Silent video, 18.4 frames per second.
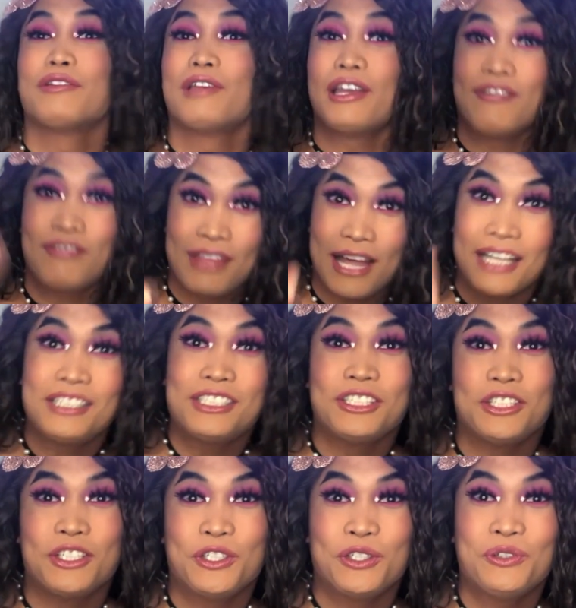If
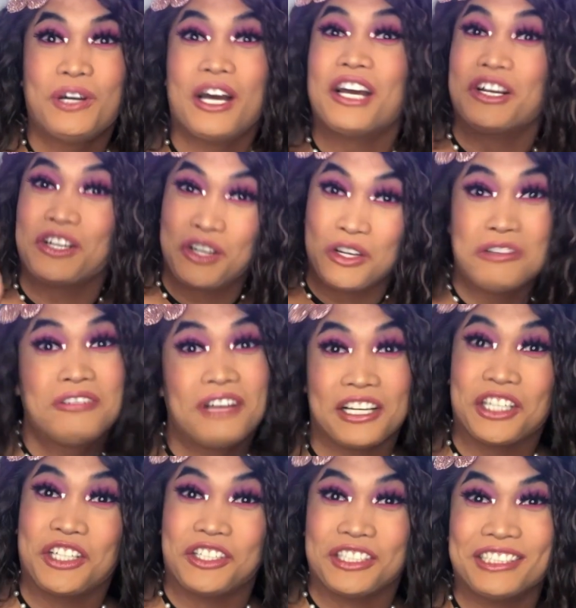that's you, go
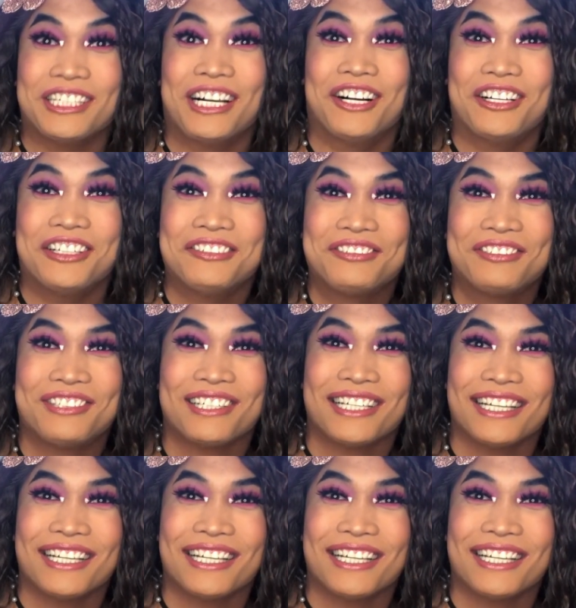fuck yourself.